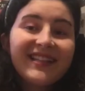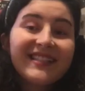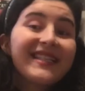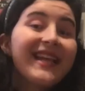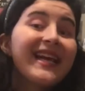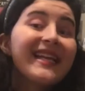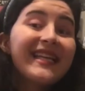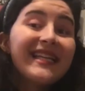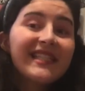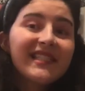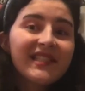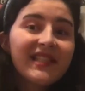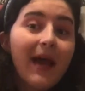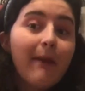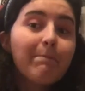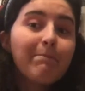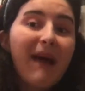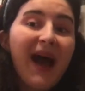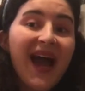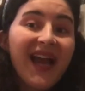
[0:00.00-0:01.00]
I need to
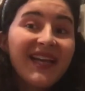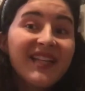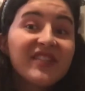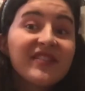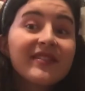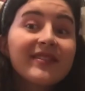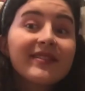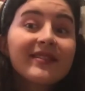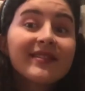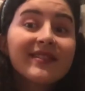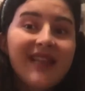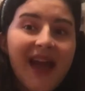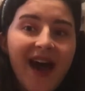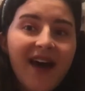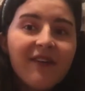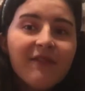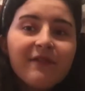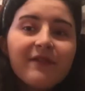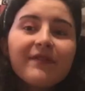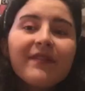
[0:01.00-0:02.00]
stop buying
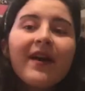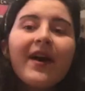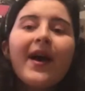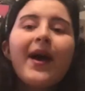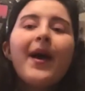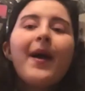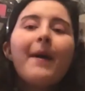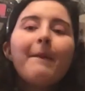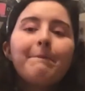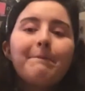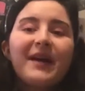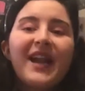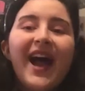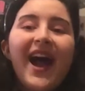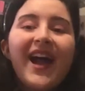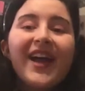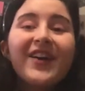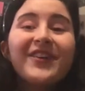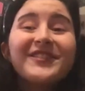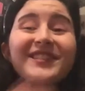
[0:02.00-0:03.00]
stuff. But
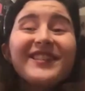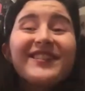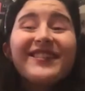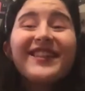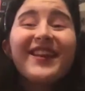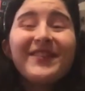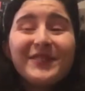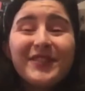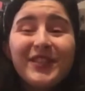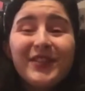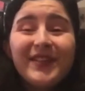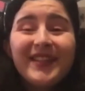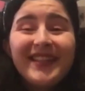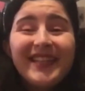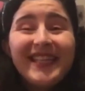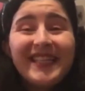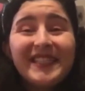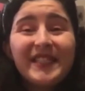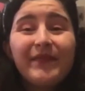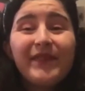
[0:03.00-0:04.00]
I also love doing
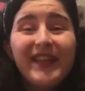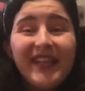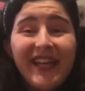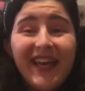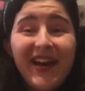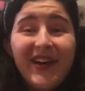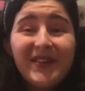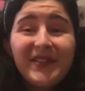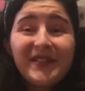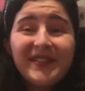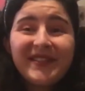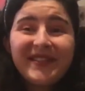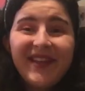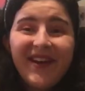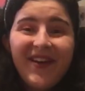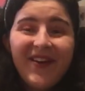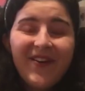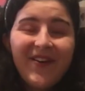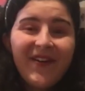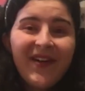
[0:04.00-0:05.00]
these videos,
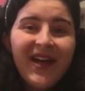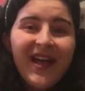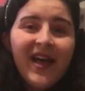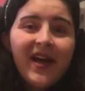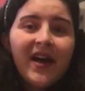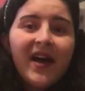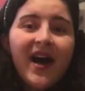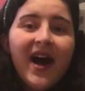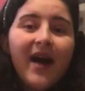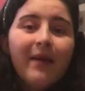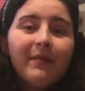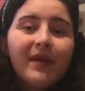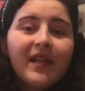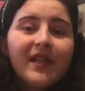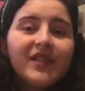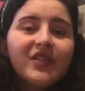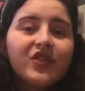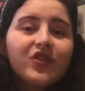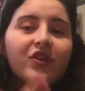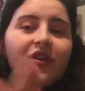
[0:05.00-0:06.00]
so I'm going
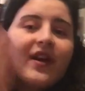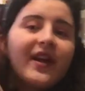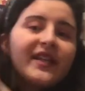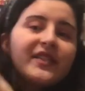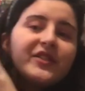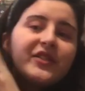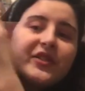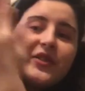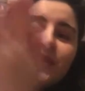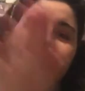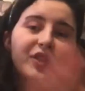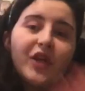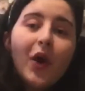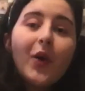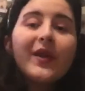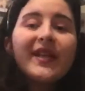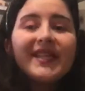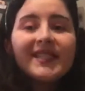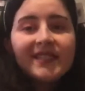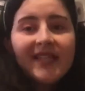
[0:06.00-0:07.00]
to try to
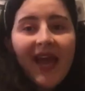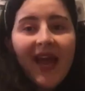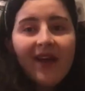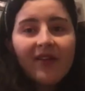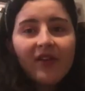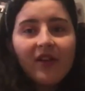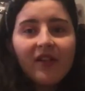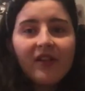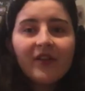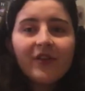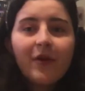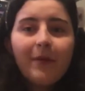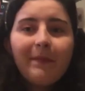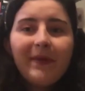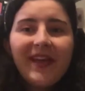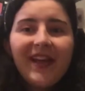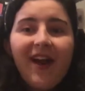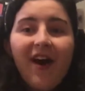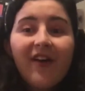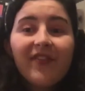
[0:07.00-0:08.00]
tone it down a little
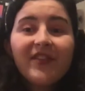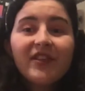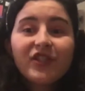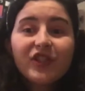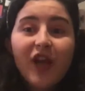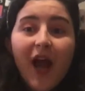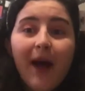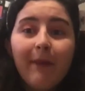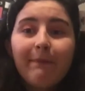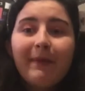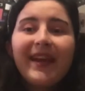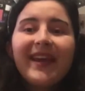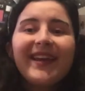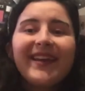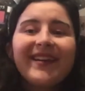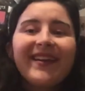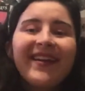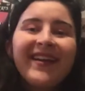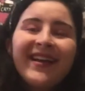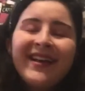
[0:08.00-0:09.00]
bit on the
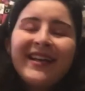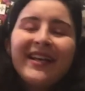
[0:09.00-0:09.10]
shopping